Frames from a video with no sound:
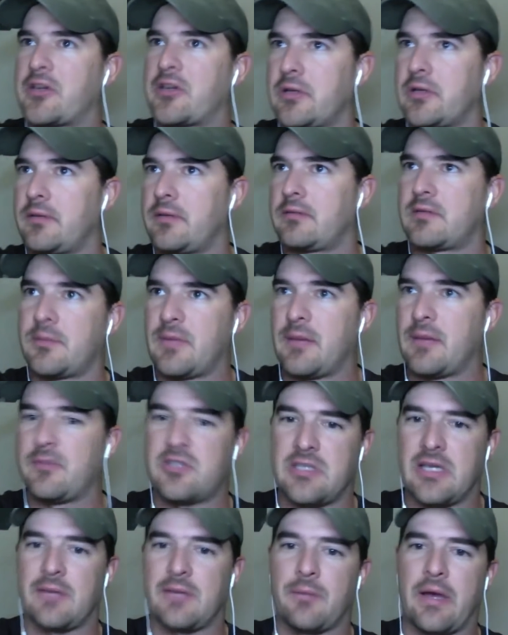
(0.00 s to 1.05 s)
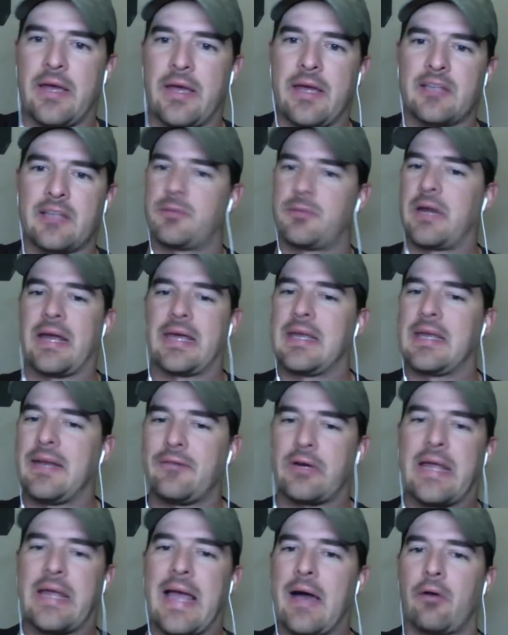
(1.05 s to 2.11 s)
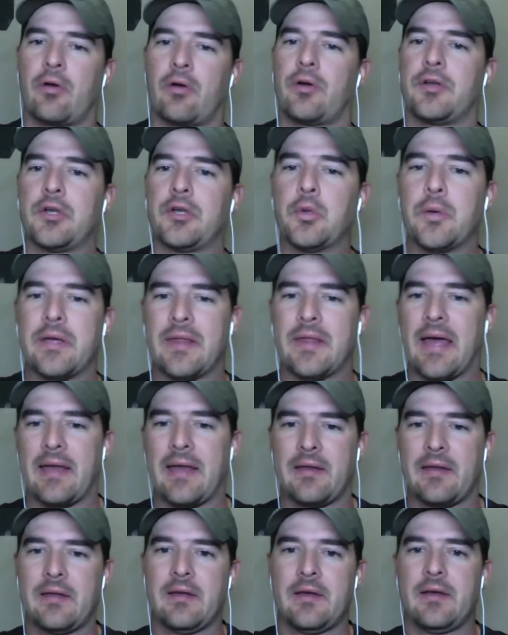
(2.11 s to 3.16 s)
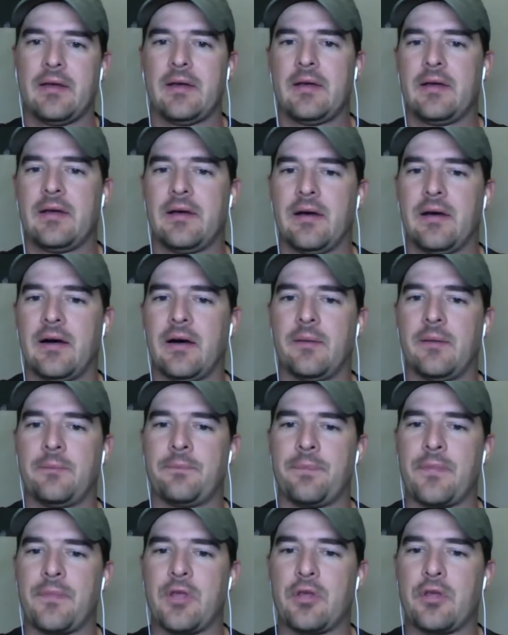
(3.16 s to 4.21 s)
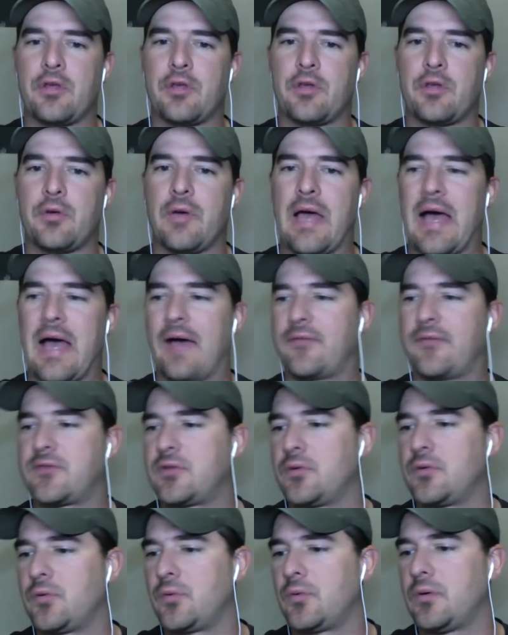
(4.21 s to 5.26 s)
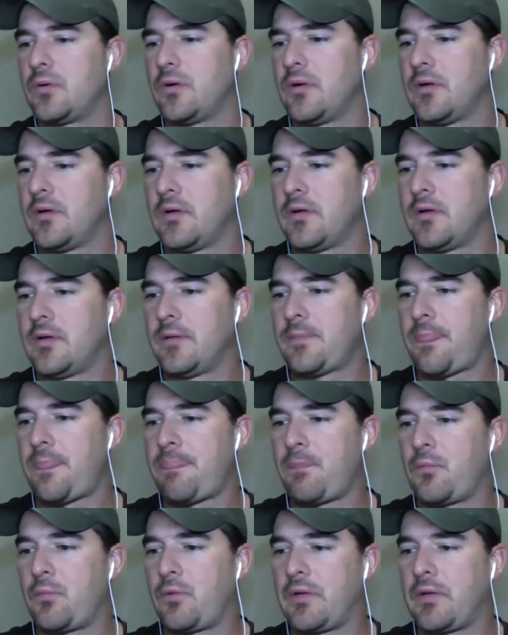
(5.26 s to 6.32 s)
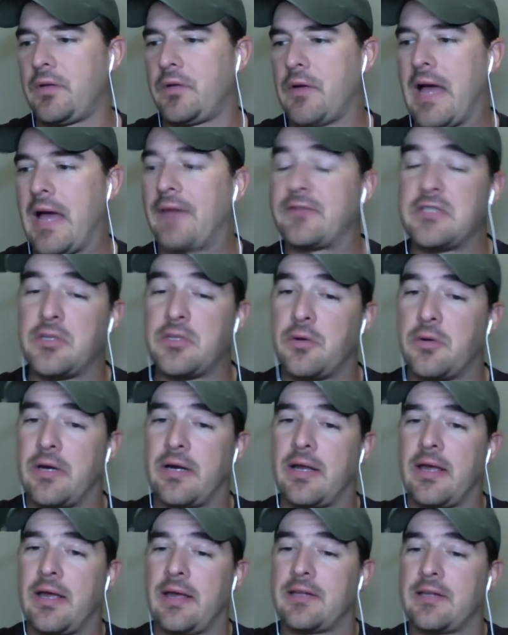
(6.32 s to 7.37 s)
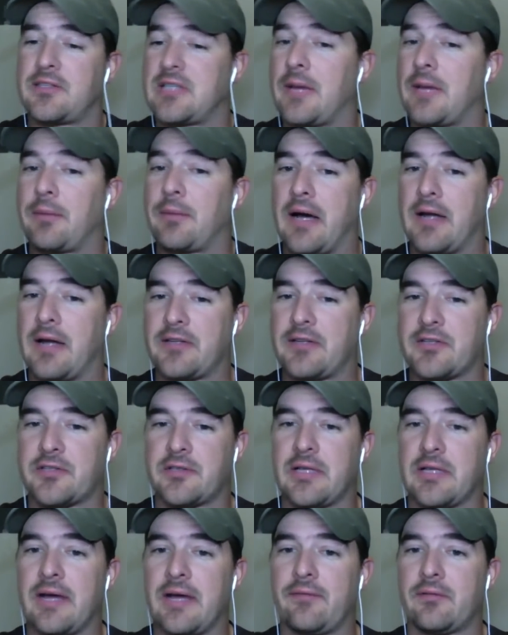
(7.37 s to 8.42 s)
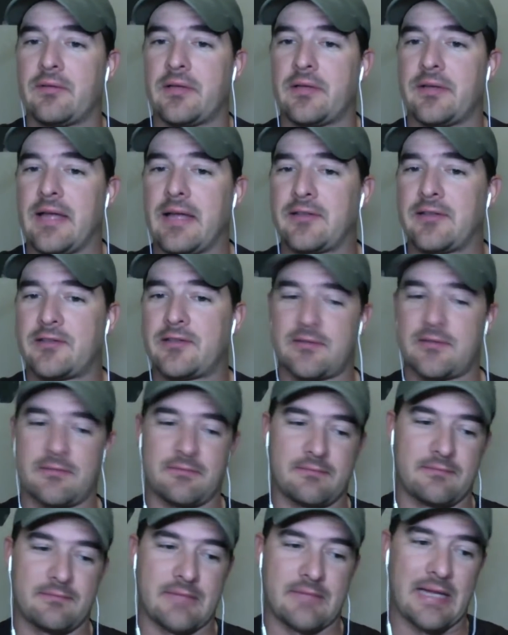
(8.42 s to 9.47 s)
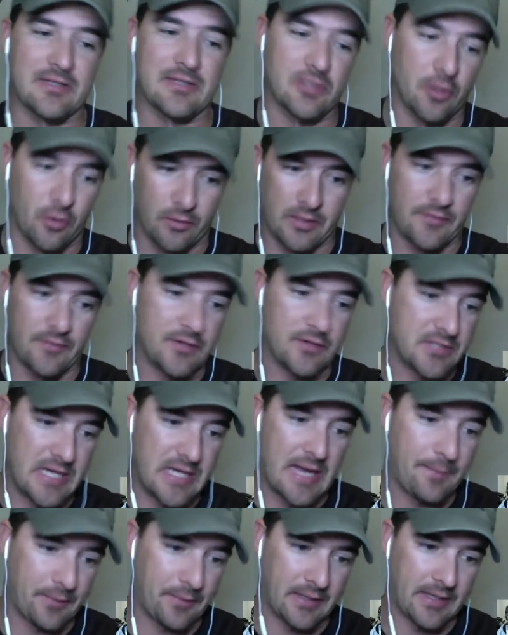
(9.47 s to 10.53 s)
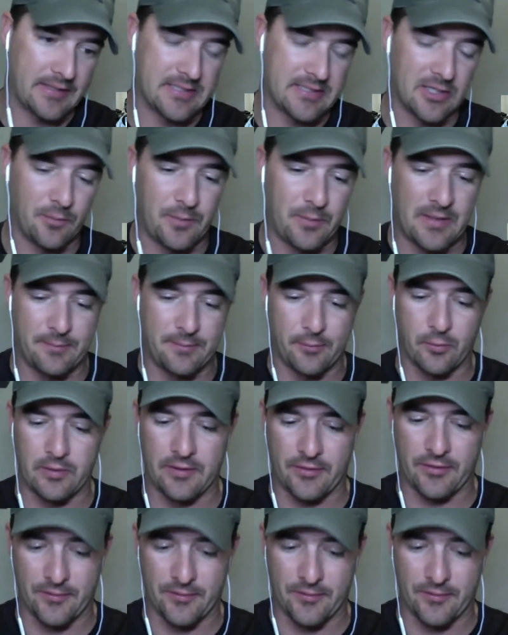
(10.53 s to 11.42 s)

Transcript: sometimes seeing my hits, but I can never count on doing that um, you, you have to you have to do it at a, at a subconscious level and that's that's a whole nother topic i tell people with